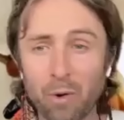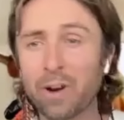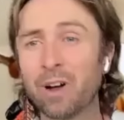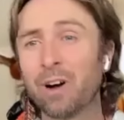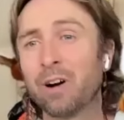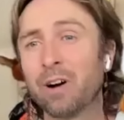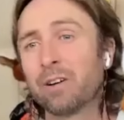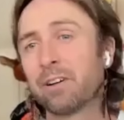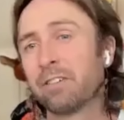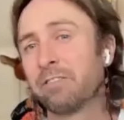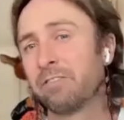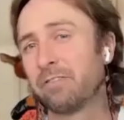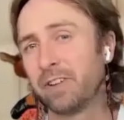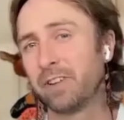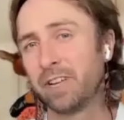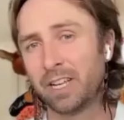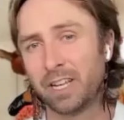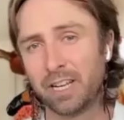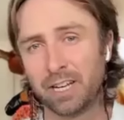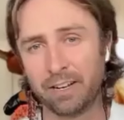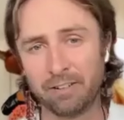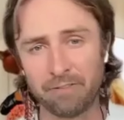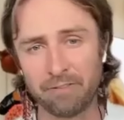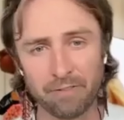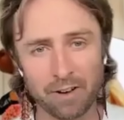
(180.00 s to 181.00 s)

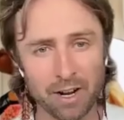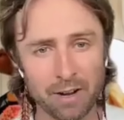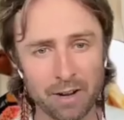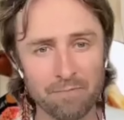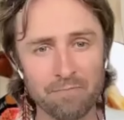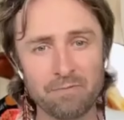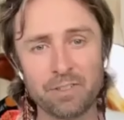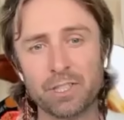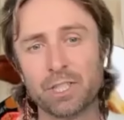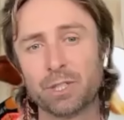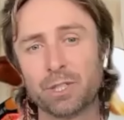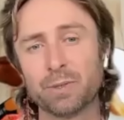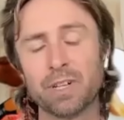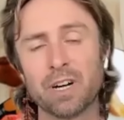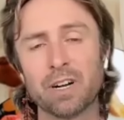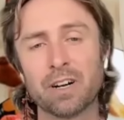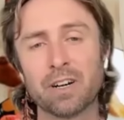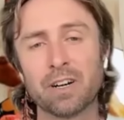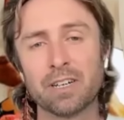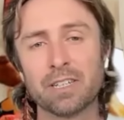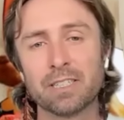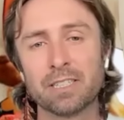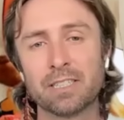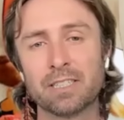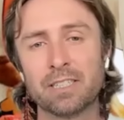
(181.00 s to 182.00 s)
choreography, from visual
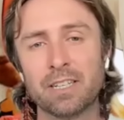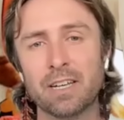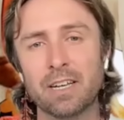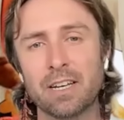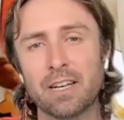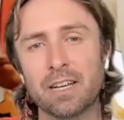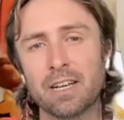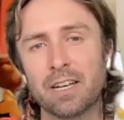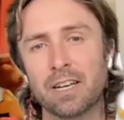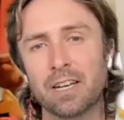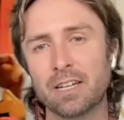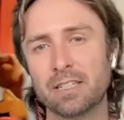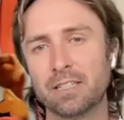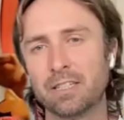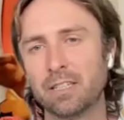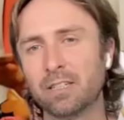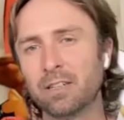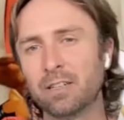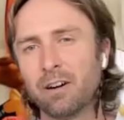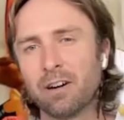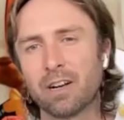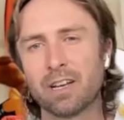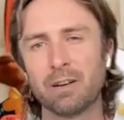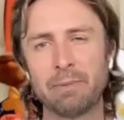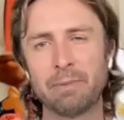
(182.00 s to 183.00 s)
arts, to
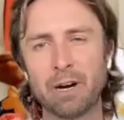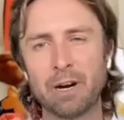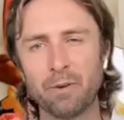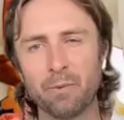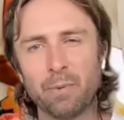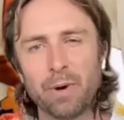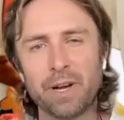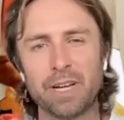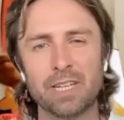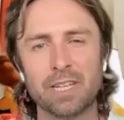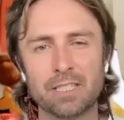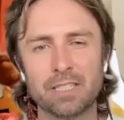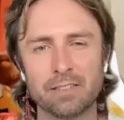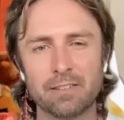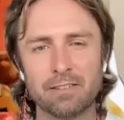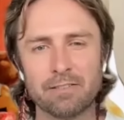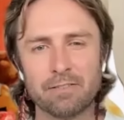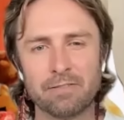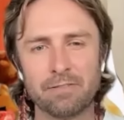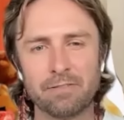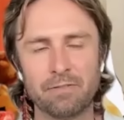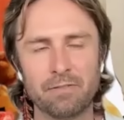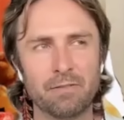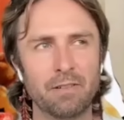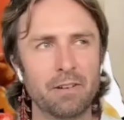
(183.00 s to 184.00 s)
talk about ways
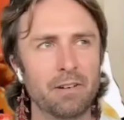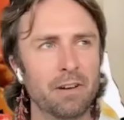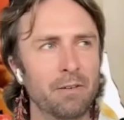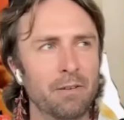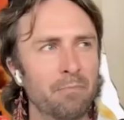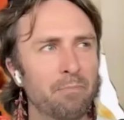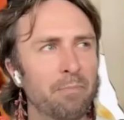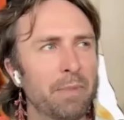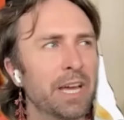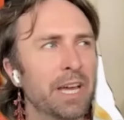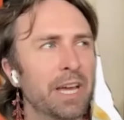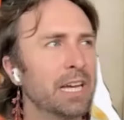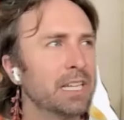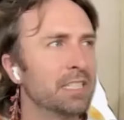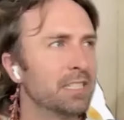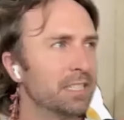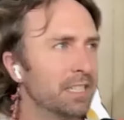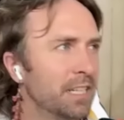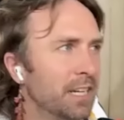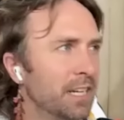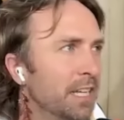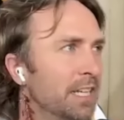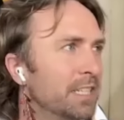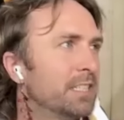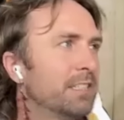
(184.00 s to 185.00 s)
of making
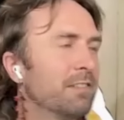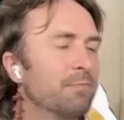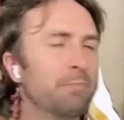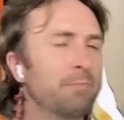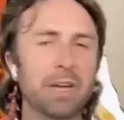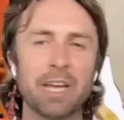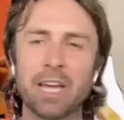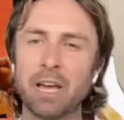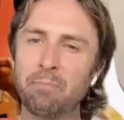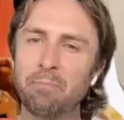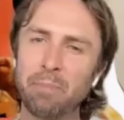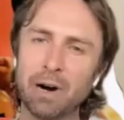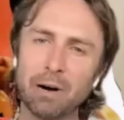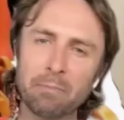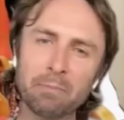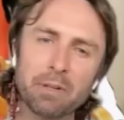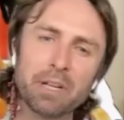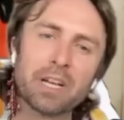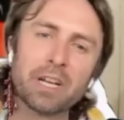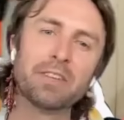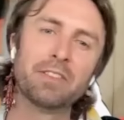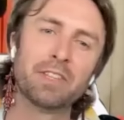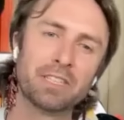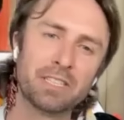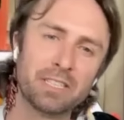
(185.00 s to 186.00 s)
cities, of making public
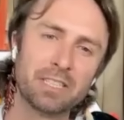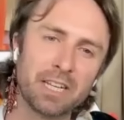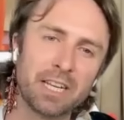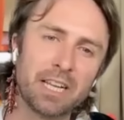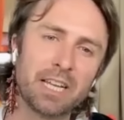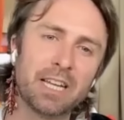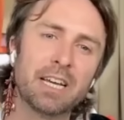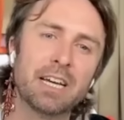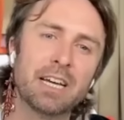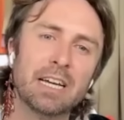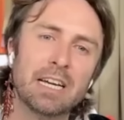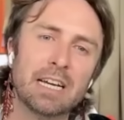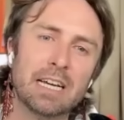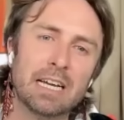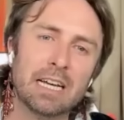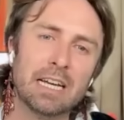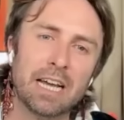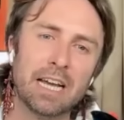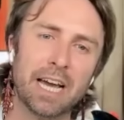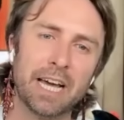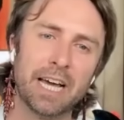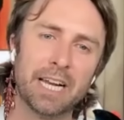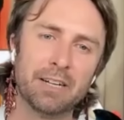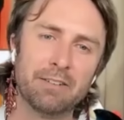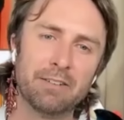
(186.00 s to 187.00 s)
in the city,
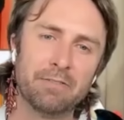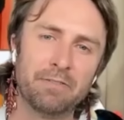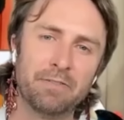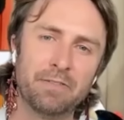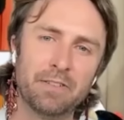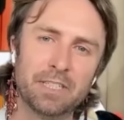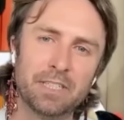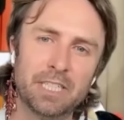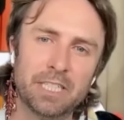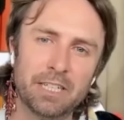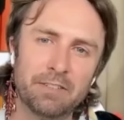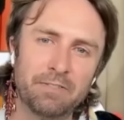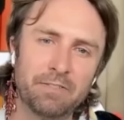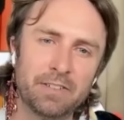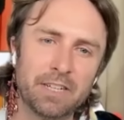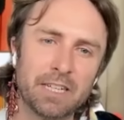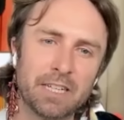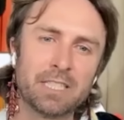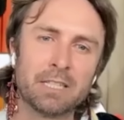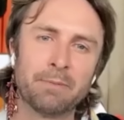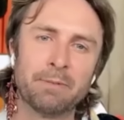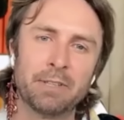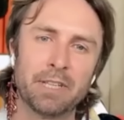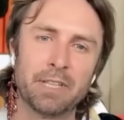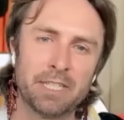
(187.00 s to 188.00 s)
and of shifting
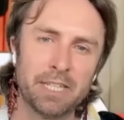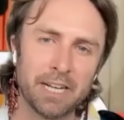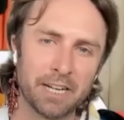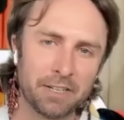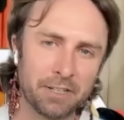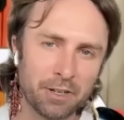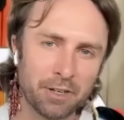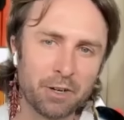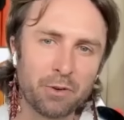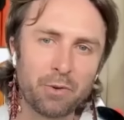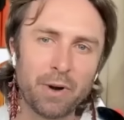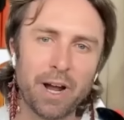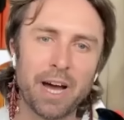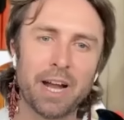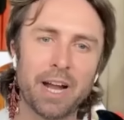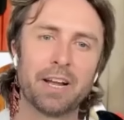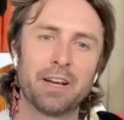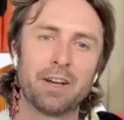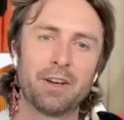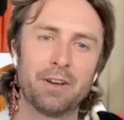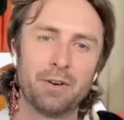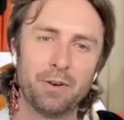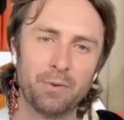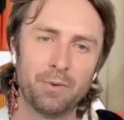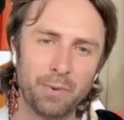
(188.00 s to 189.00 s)
some of the technocratic
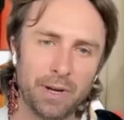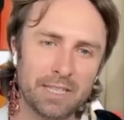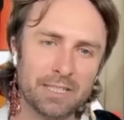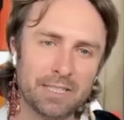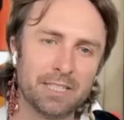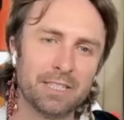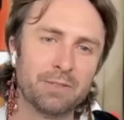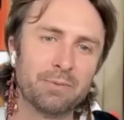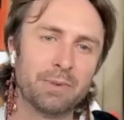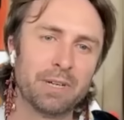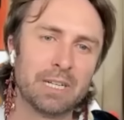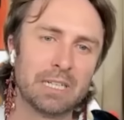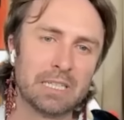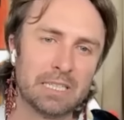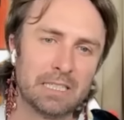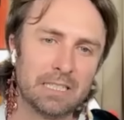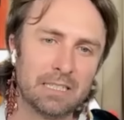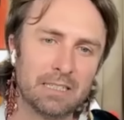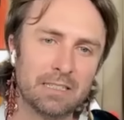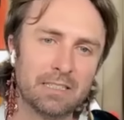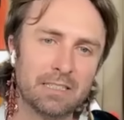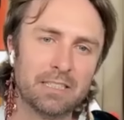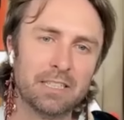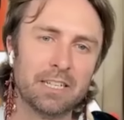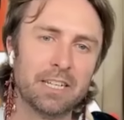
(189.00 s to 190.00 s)
ways in which
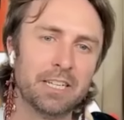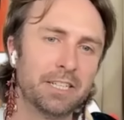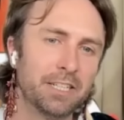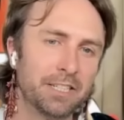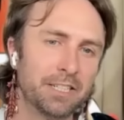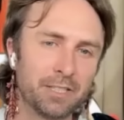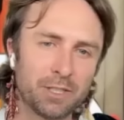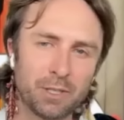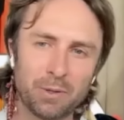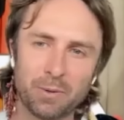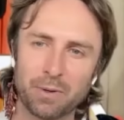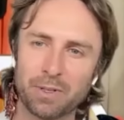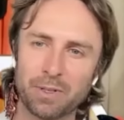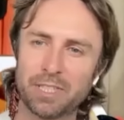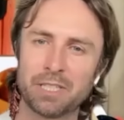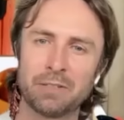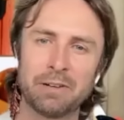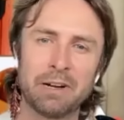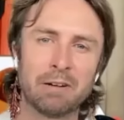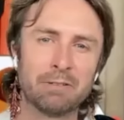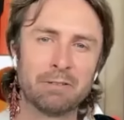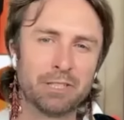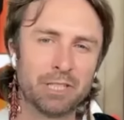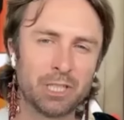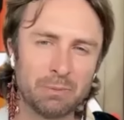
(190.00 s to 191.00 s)
city discourse
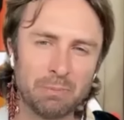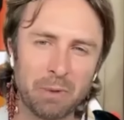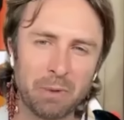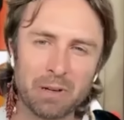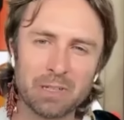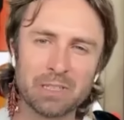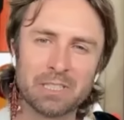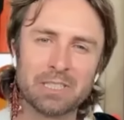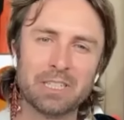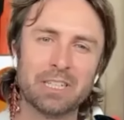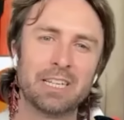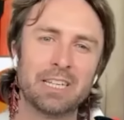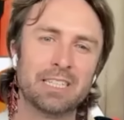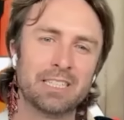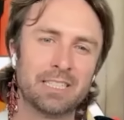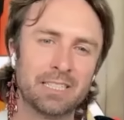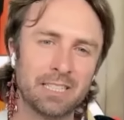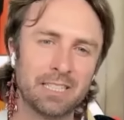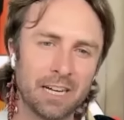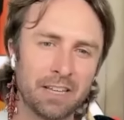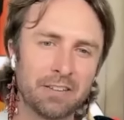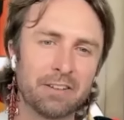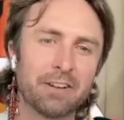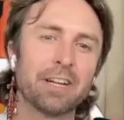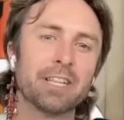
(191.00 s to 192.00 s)
around smart cities and
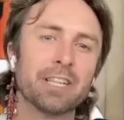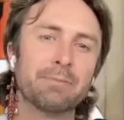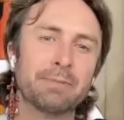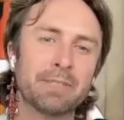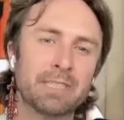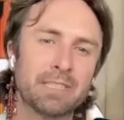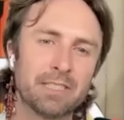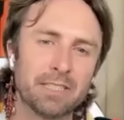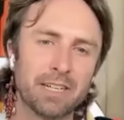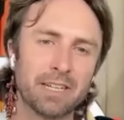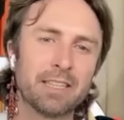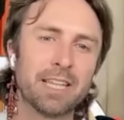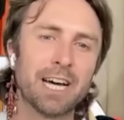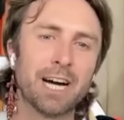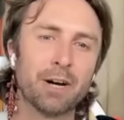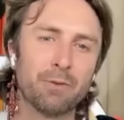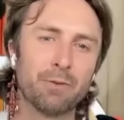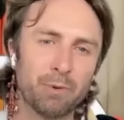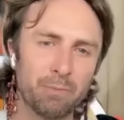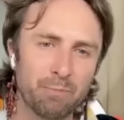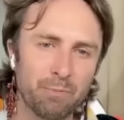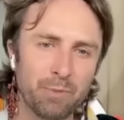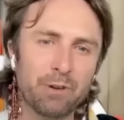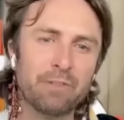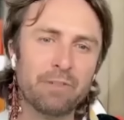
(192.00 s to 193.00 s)
other elements like that
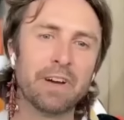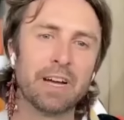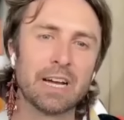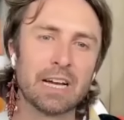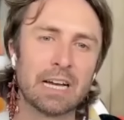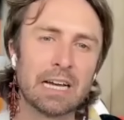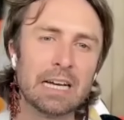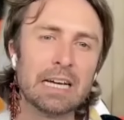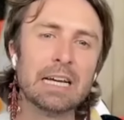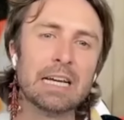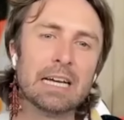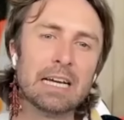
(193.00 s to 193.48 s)
were moving,